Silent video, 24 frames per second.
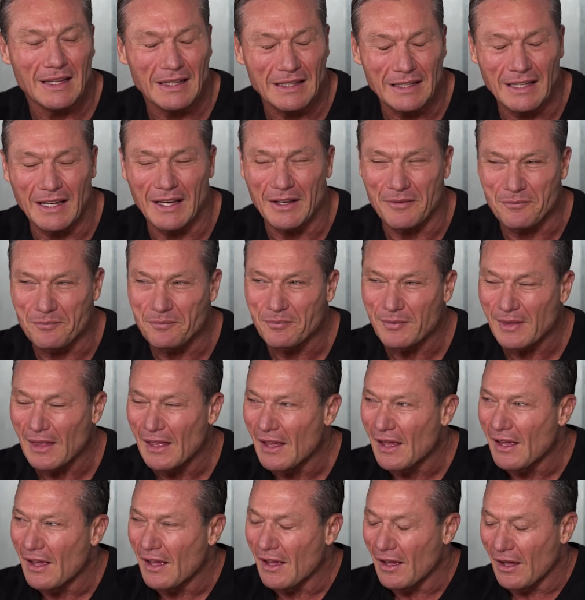Yeah.
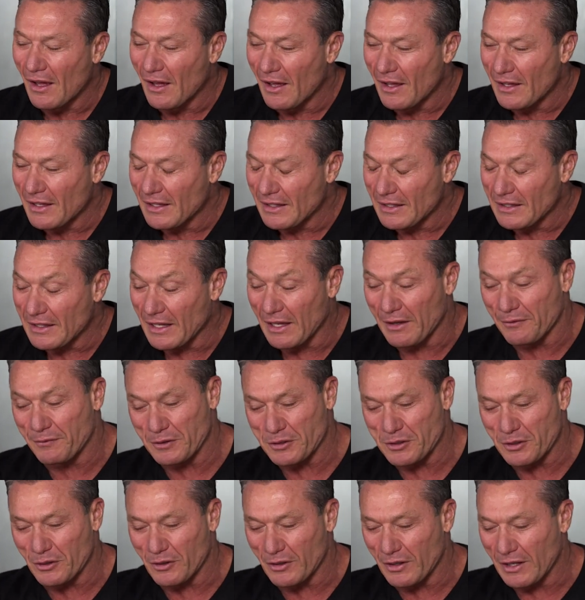Yeah, for
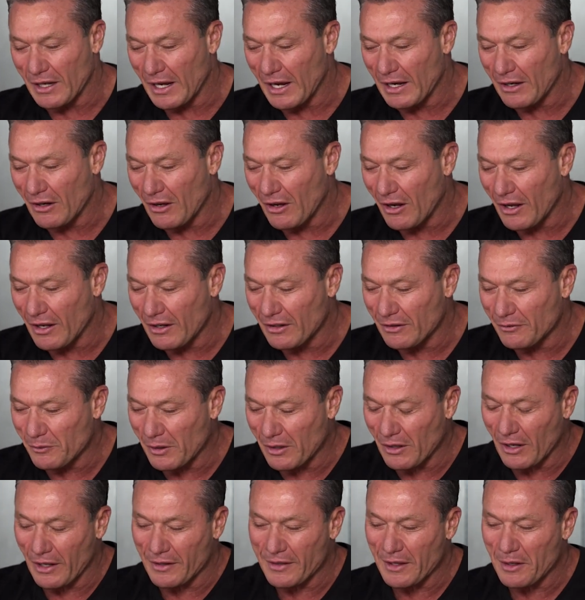sure. And
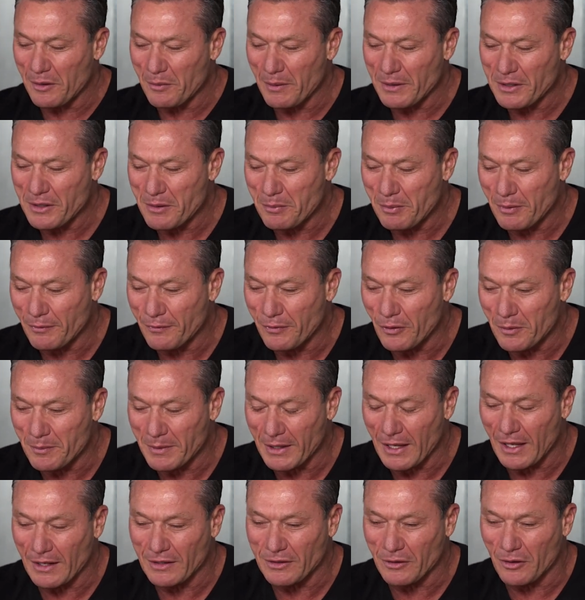I think when you're
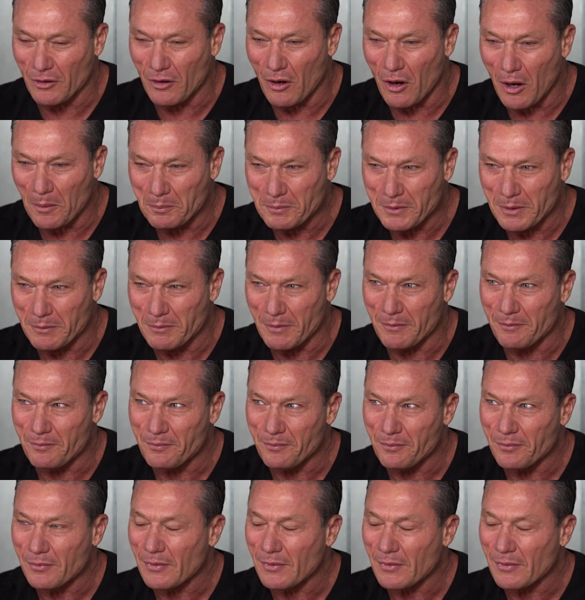performing at your optimum,